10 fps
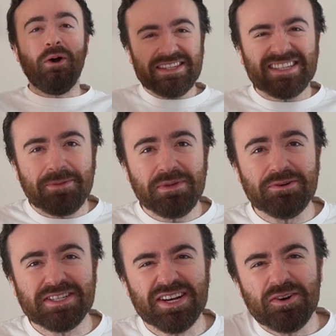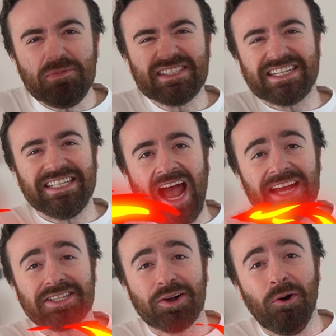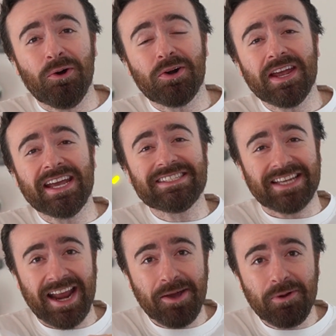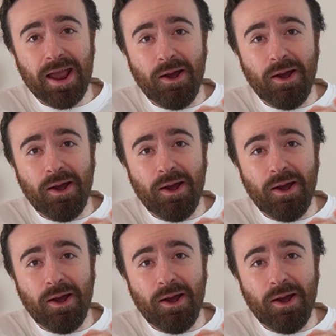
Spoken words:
What's up, YouTube? It's Clash Cory, and today we